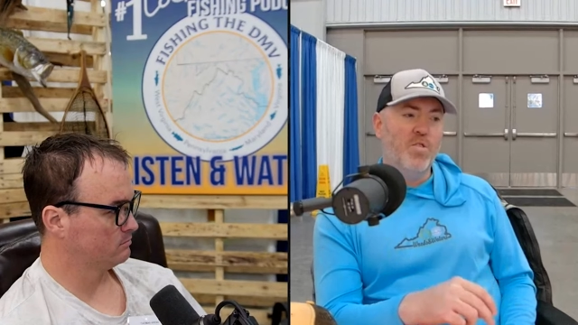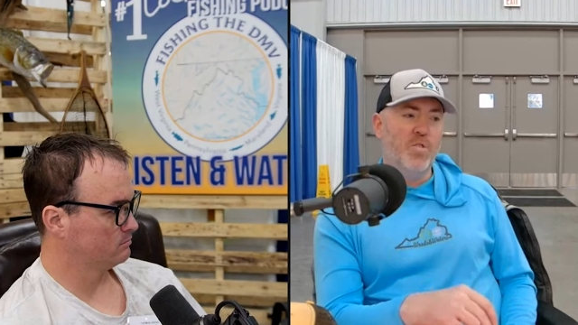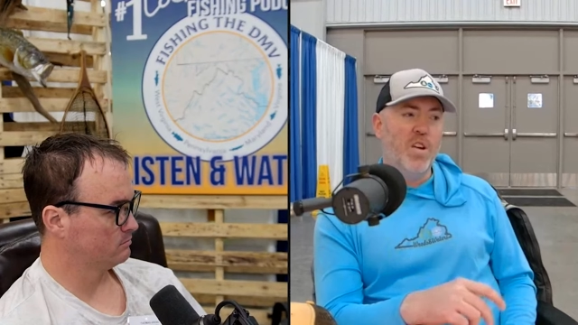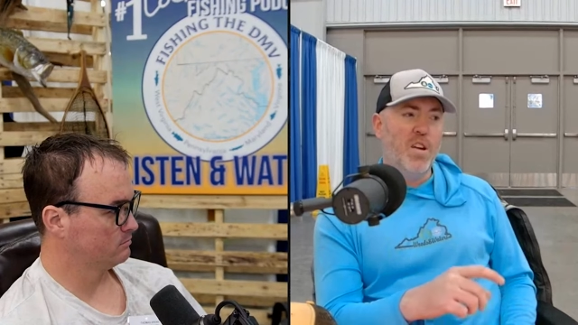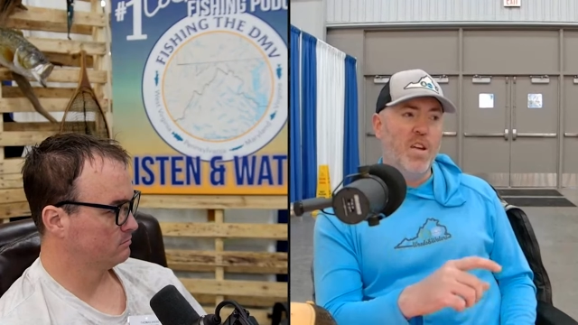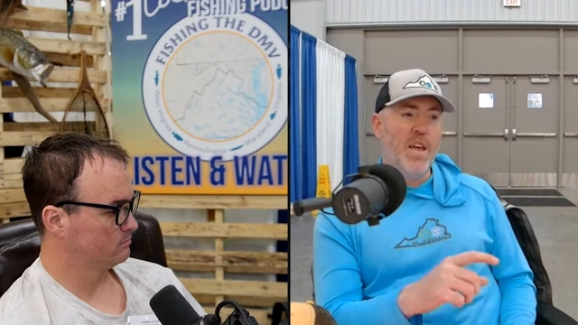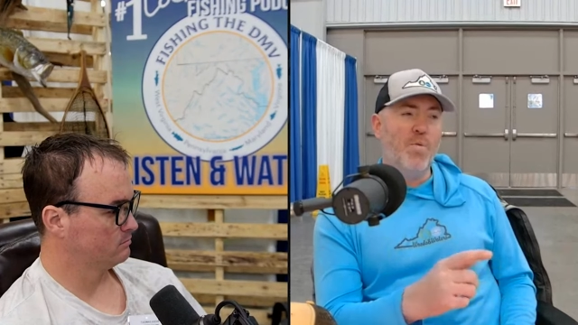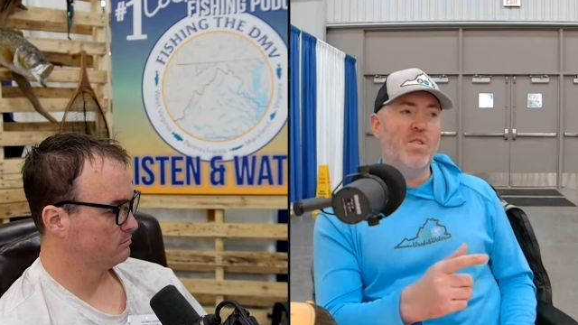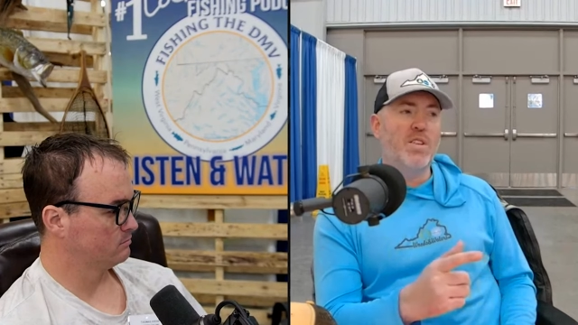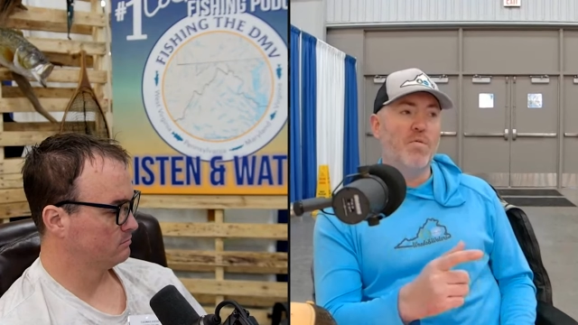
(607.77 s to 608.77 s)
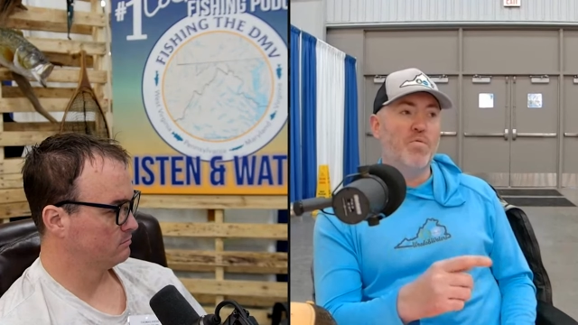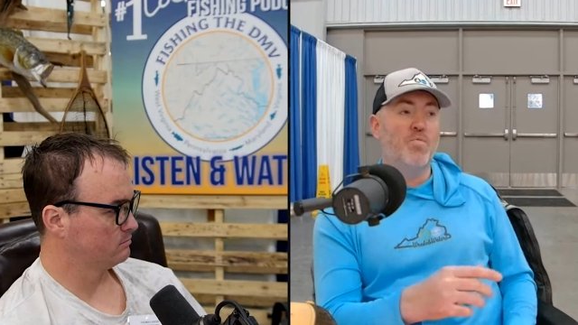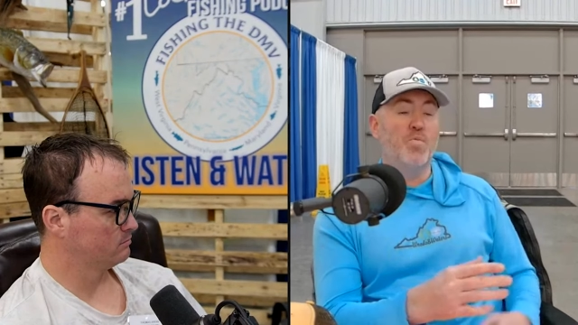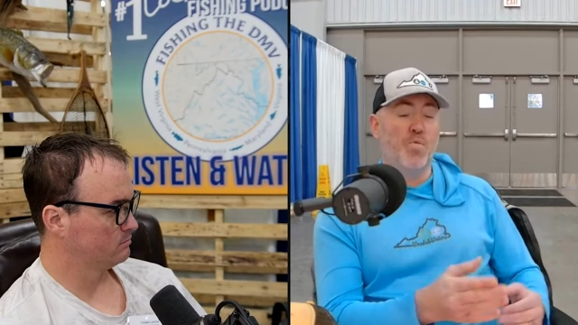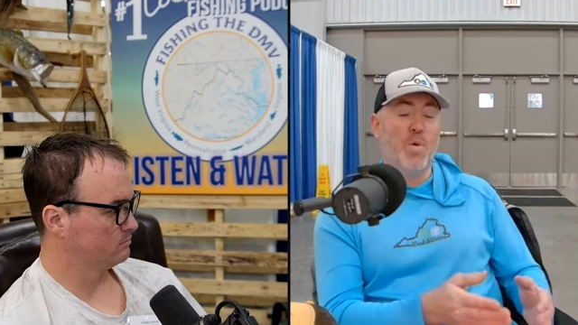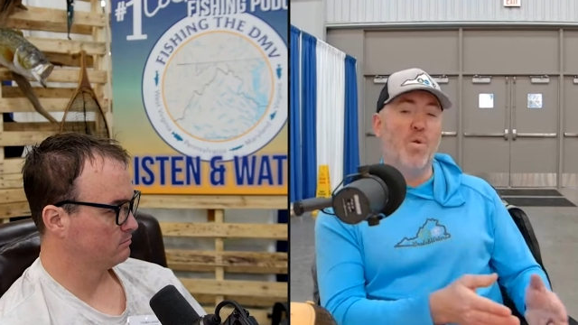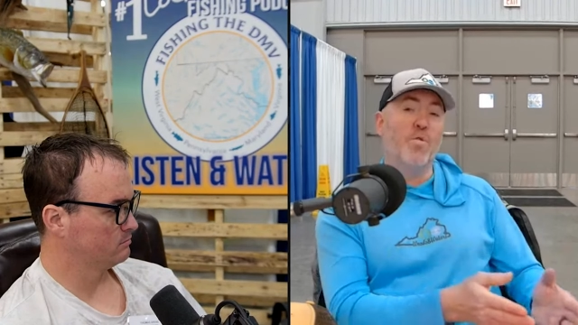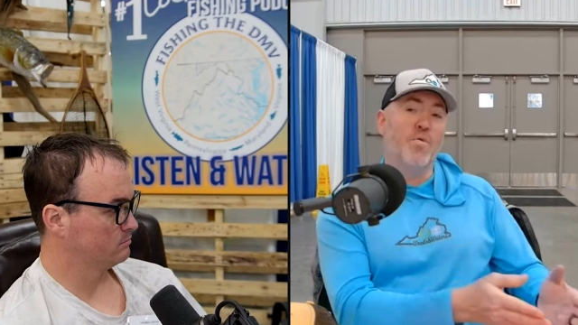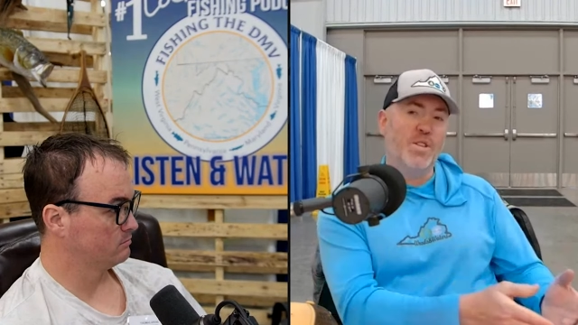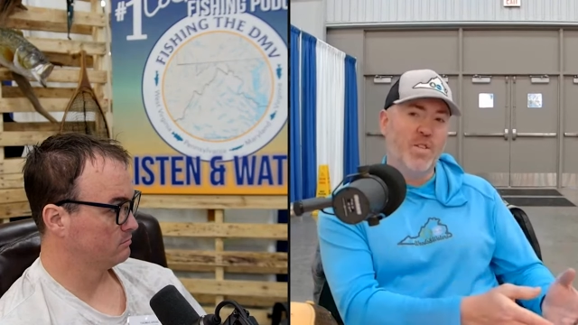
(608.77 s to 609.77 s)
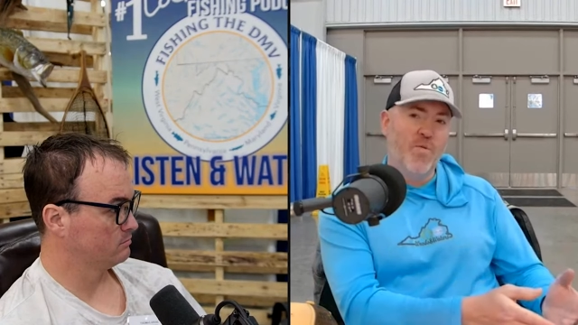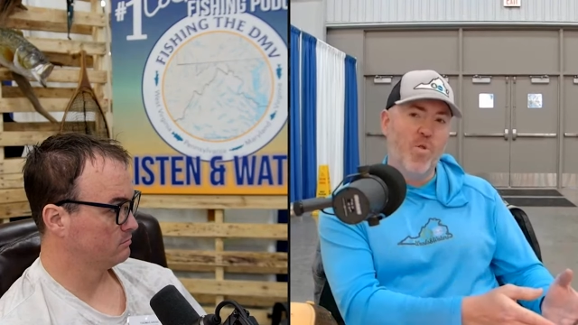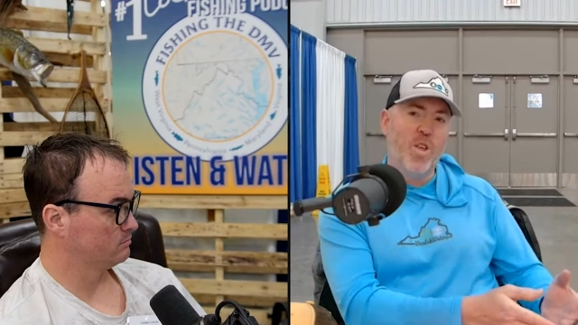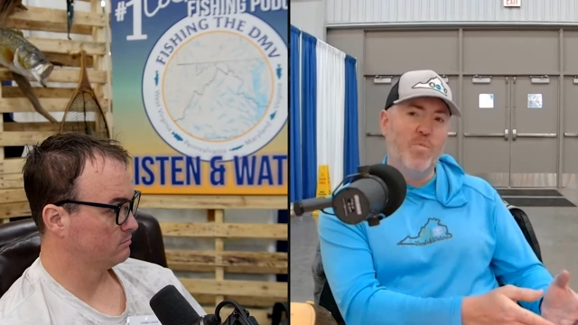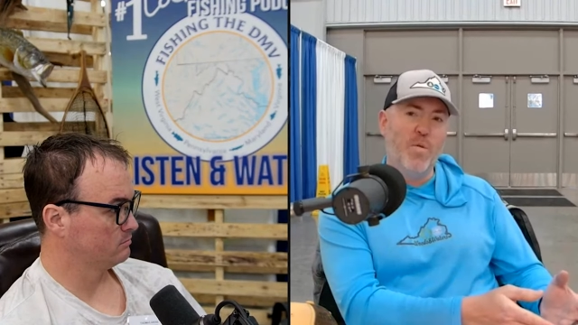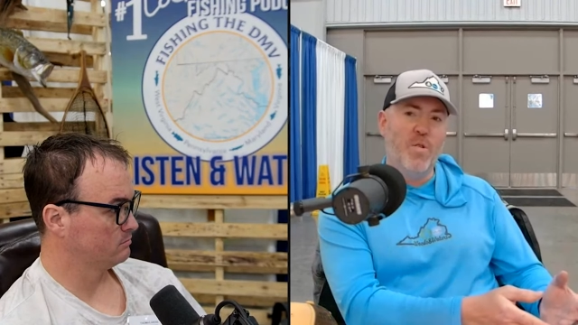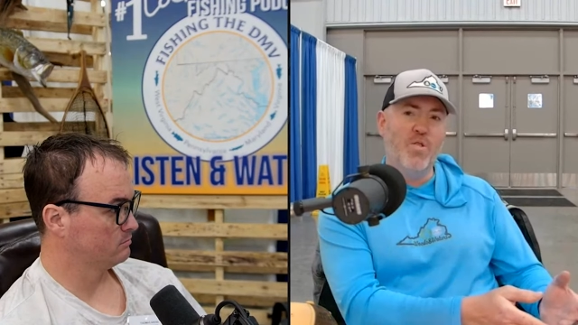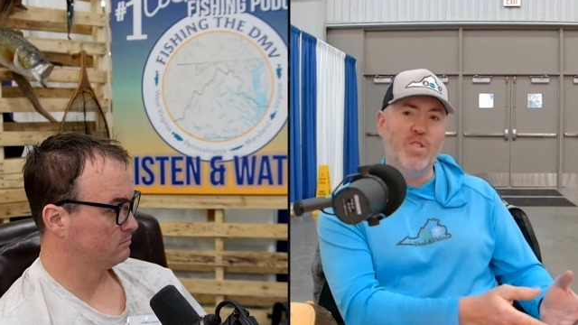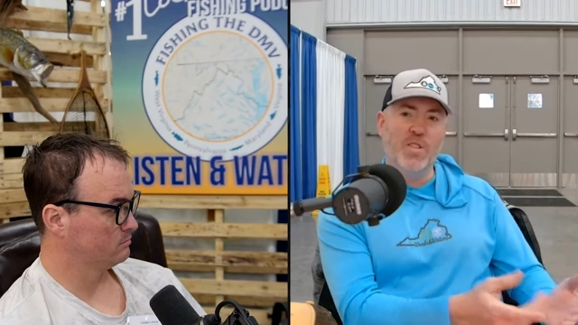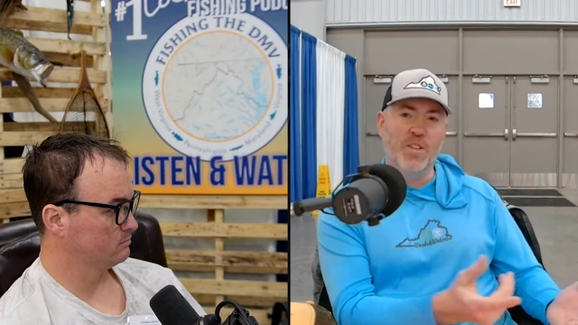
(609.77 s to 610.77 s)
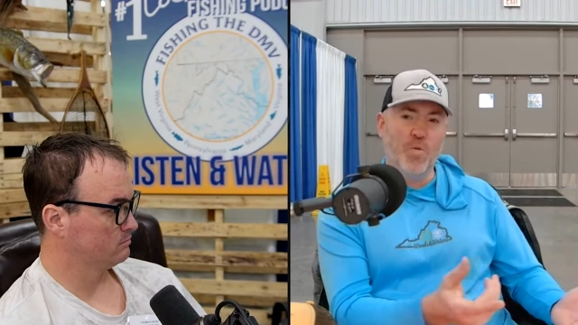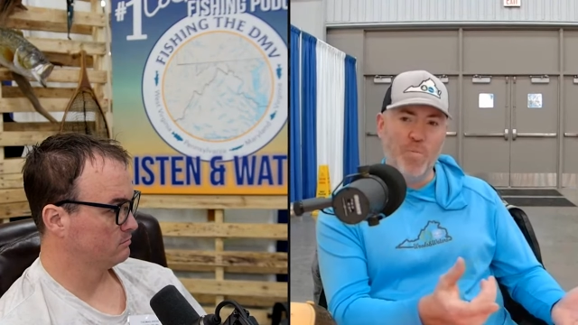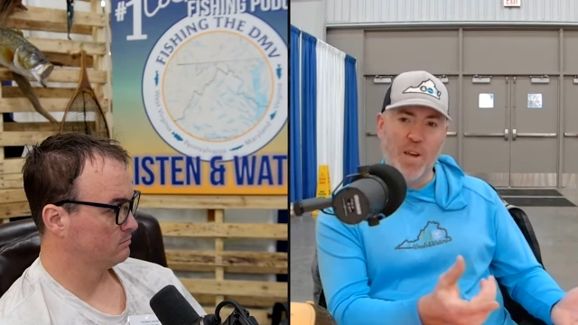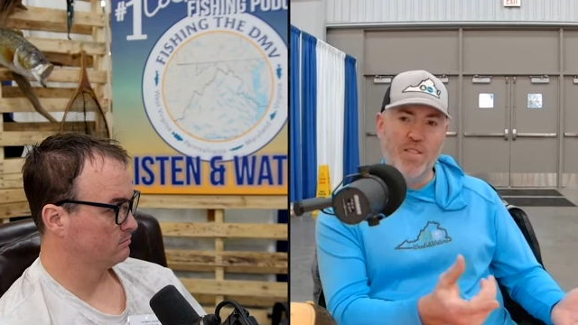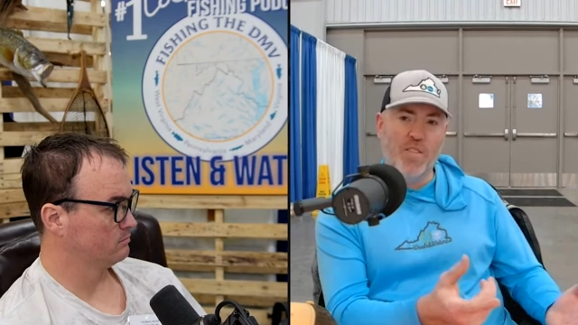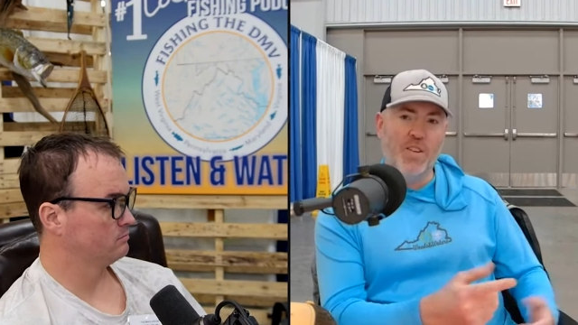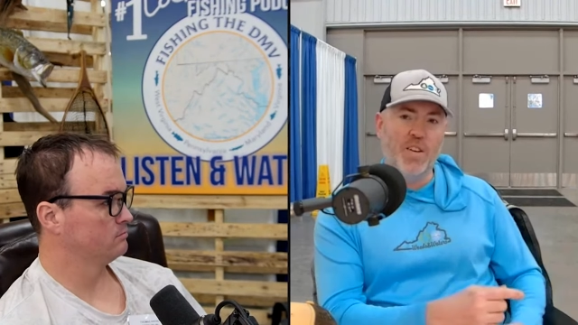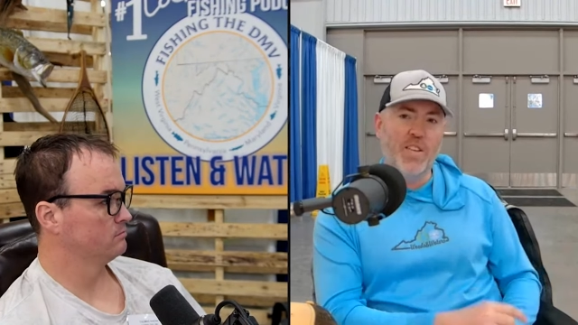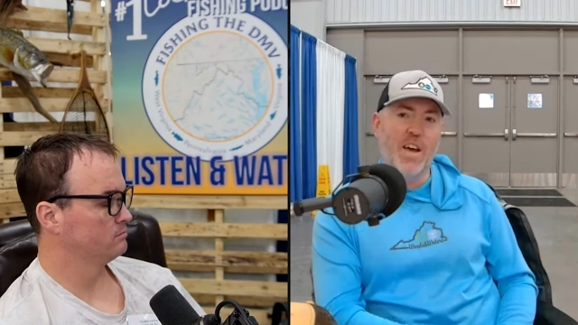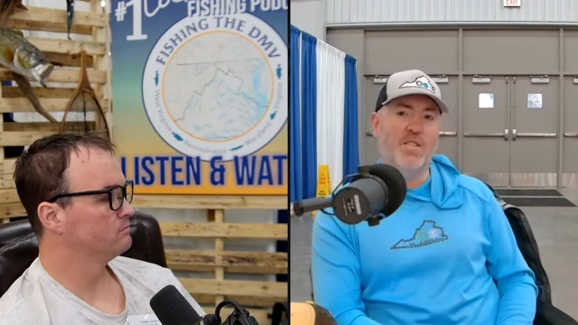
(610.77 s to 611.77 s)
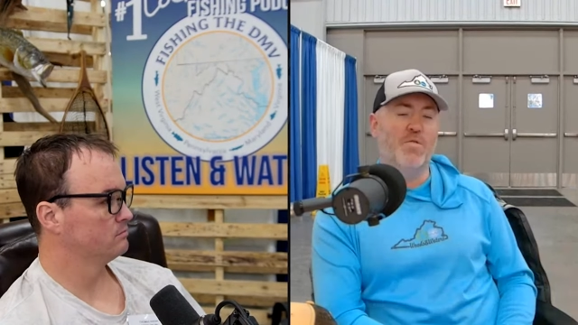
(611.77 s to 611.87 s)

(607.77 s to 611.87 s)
Speaker 1: so, and that was, we were fishing for them, but we were using like swim baits and things like that.